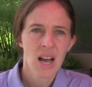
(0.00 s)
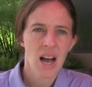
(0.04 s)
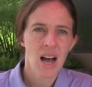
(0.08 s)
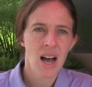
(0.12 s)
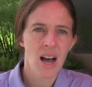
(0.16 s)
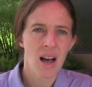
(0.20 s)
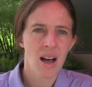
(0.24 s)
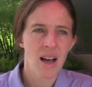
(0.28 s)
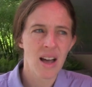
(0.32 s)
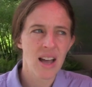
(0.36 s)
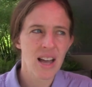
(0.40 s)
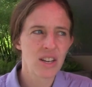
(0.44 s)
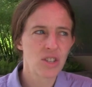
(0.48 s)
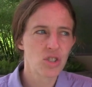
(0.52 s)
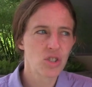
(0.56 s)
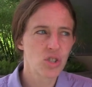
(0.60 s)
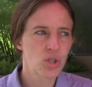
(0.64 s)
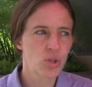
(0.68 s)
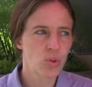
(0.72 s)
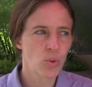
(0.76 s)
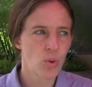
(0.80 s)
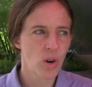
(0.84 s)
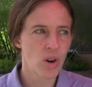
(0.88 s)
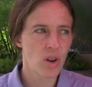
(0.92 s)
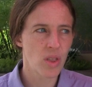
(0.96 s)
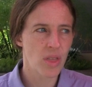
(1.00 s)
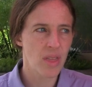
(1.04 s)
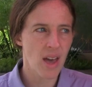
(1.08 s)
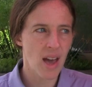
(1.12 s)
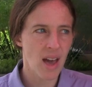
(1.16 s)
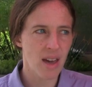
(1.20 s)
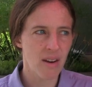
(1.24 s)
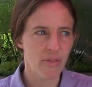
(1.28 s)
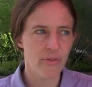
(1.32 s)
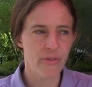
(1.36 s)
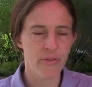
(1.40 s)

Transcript: uh, ensure that